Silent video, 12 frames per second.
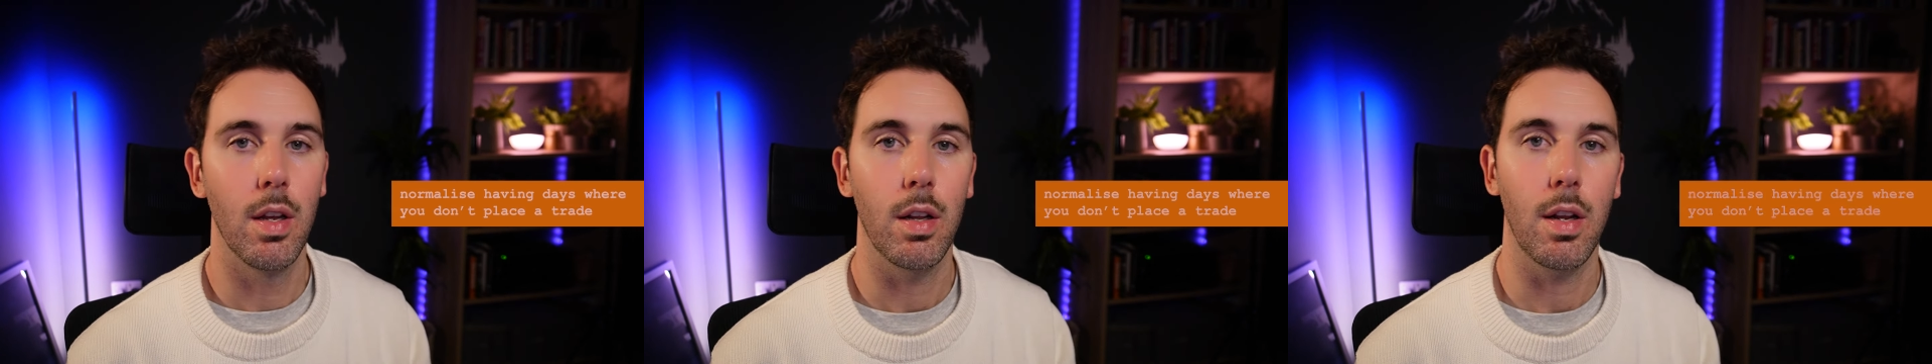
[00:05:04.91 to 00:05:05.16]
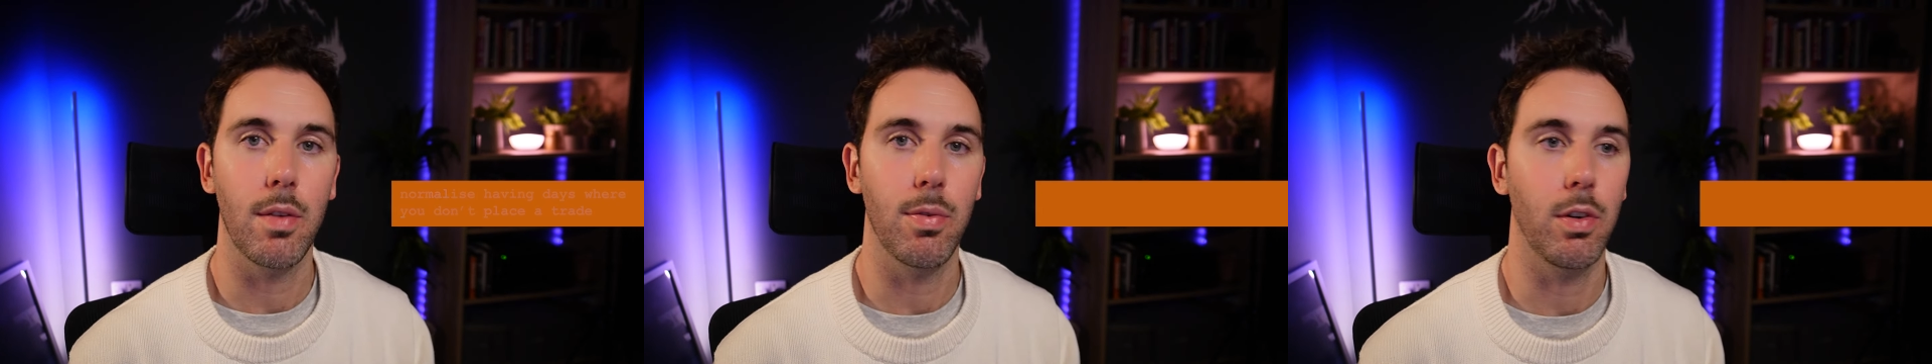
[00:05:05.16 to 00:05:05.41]

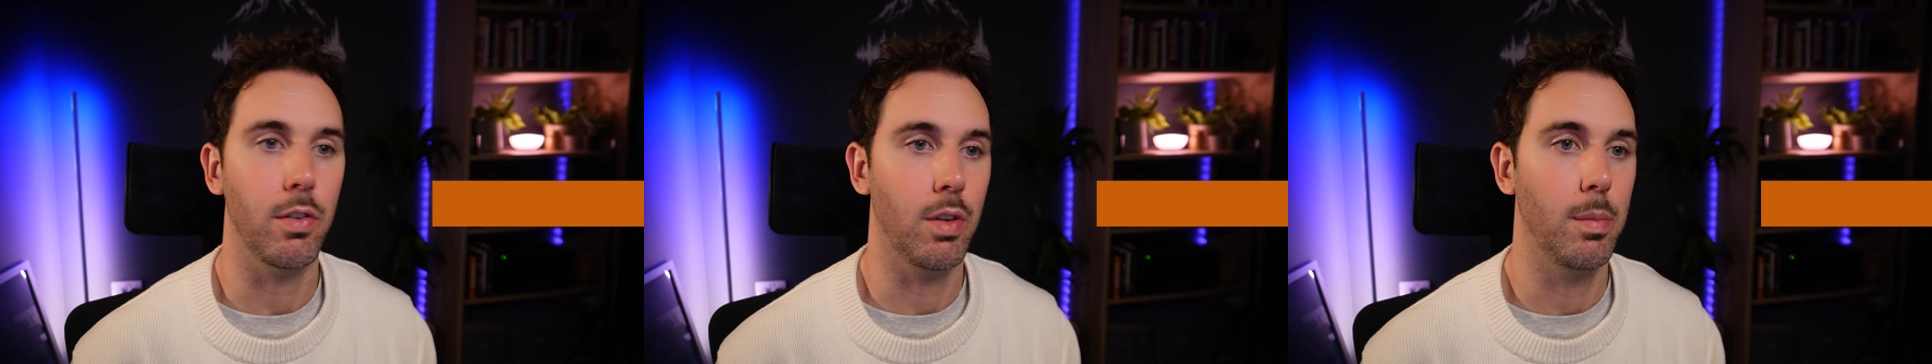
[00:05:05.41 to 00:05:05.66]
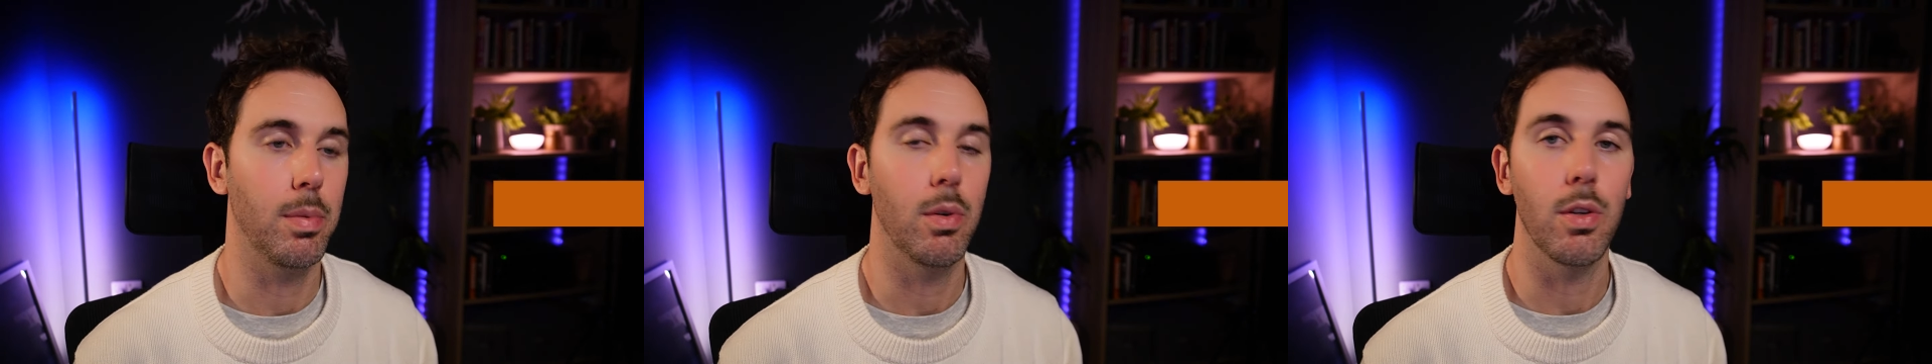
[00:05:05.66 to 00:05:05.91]
Like, for
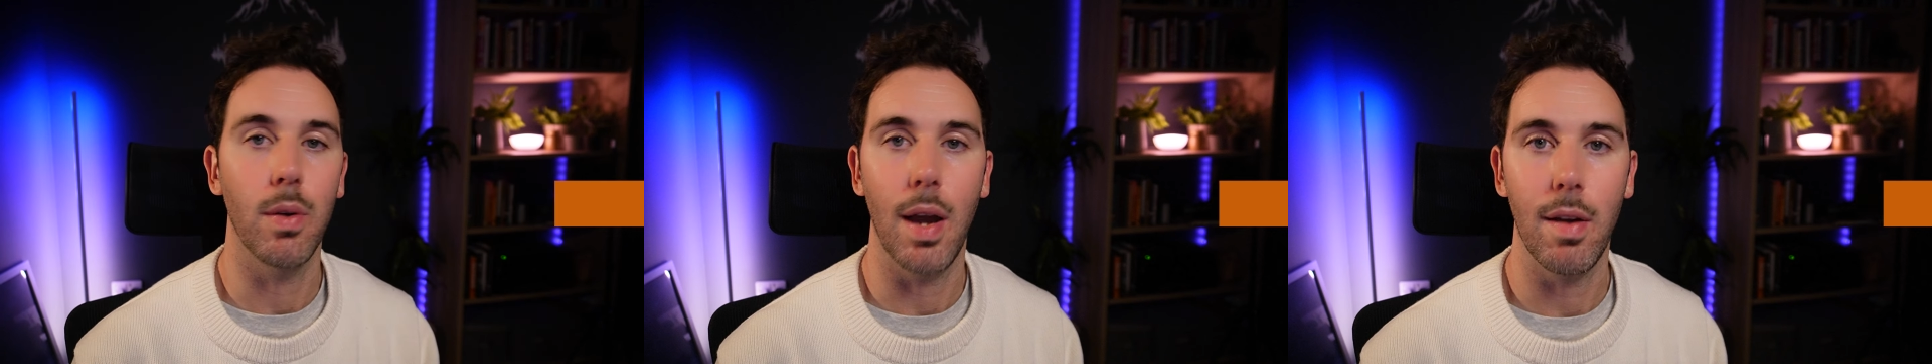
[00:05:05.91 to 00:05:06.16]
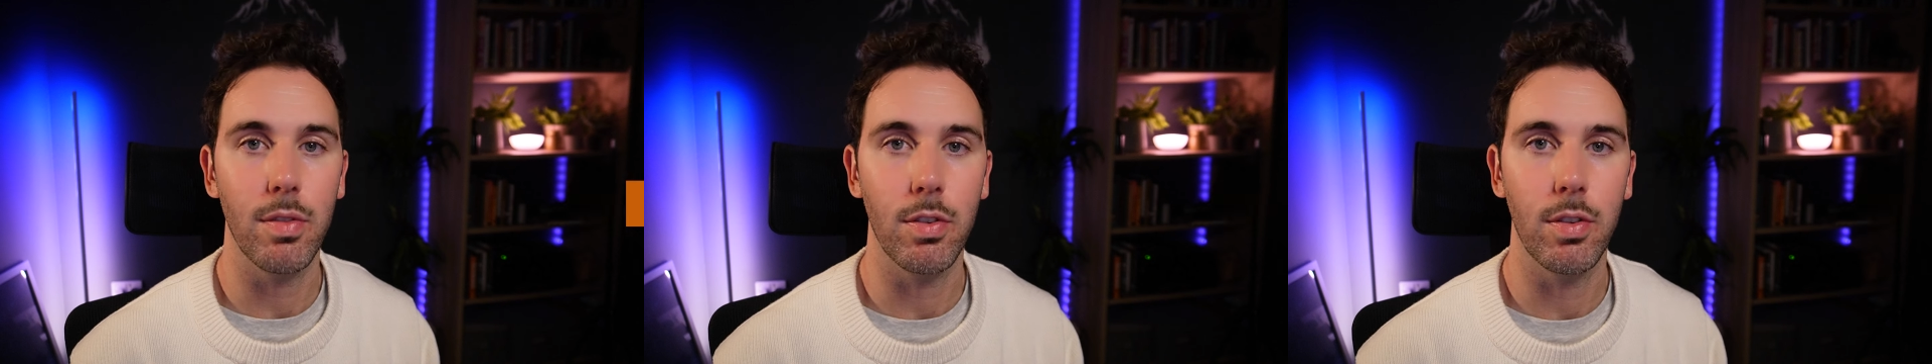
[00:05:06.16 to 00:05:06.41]
example, you
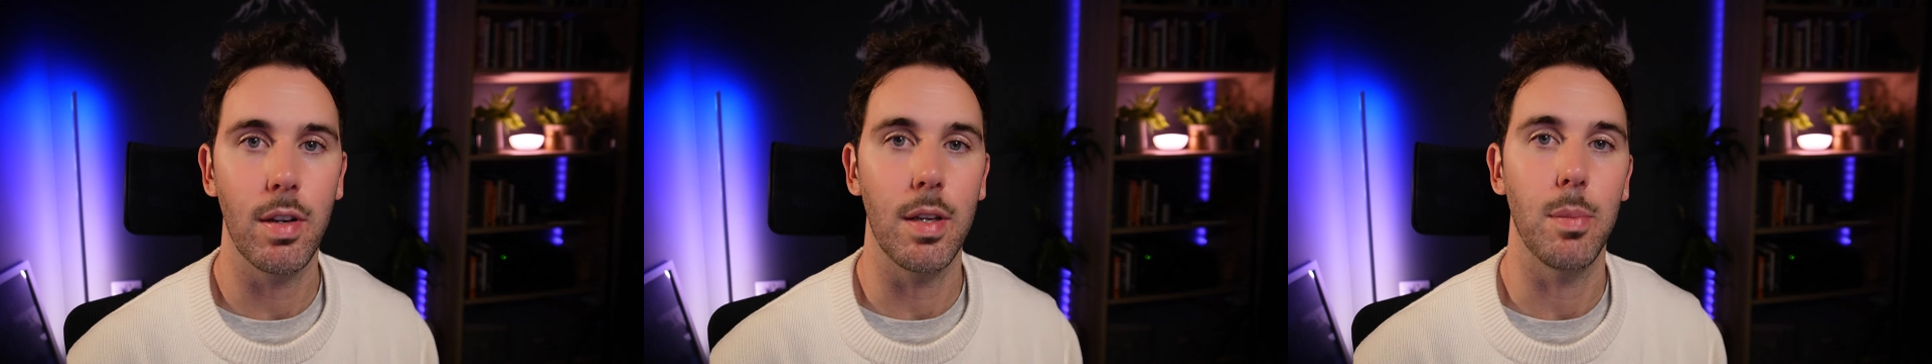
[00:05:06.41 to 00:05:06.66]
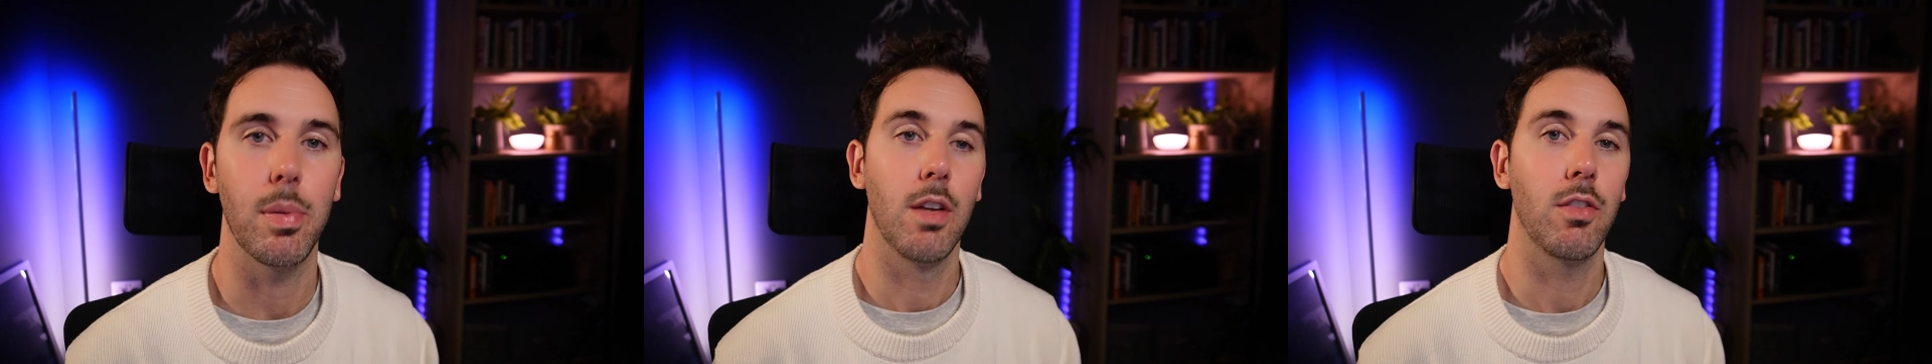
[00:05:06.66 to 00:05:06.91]
have to sleep.